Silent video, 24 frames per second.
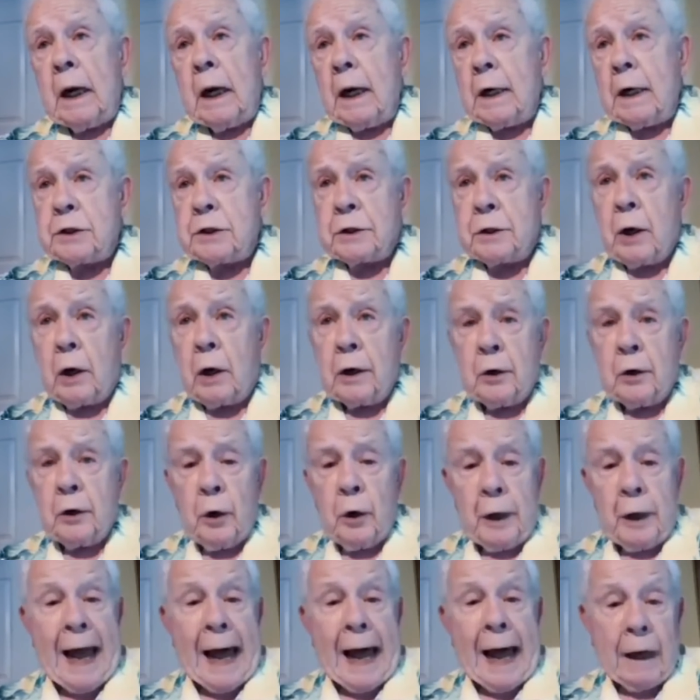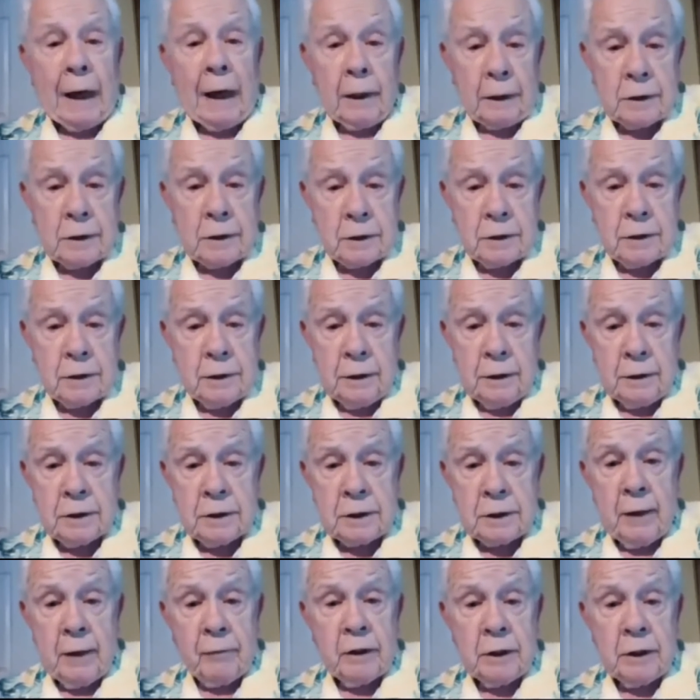I started on Alice in
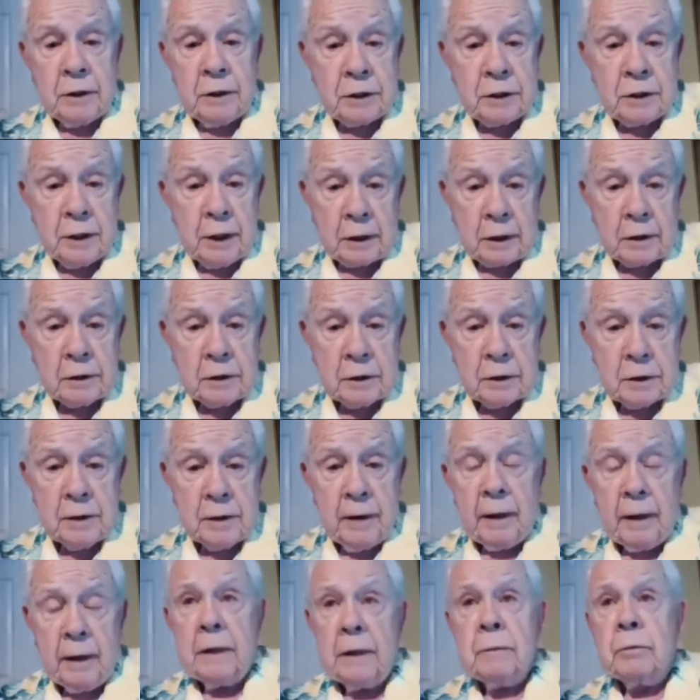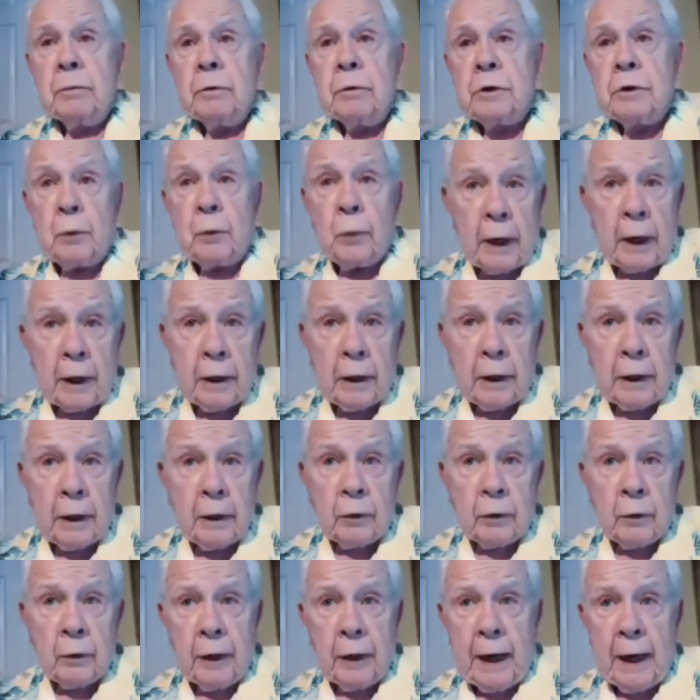76, and I was a
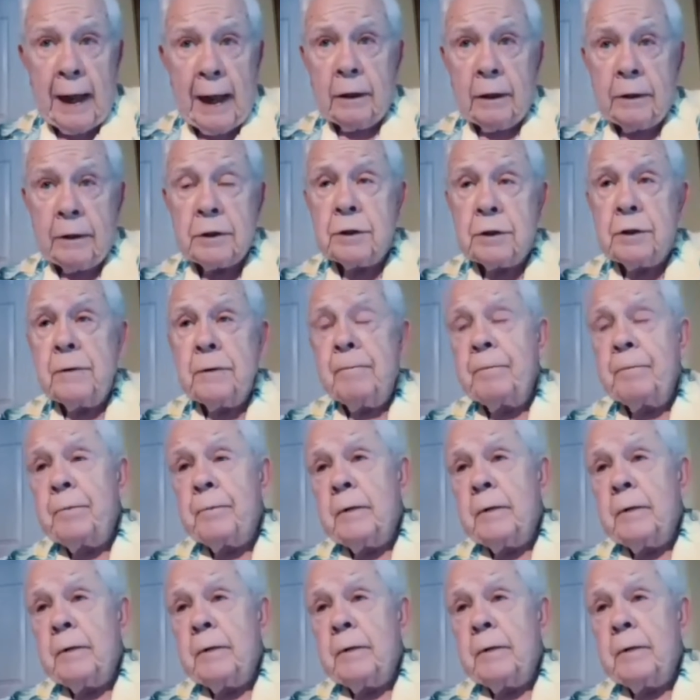regular on Alice.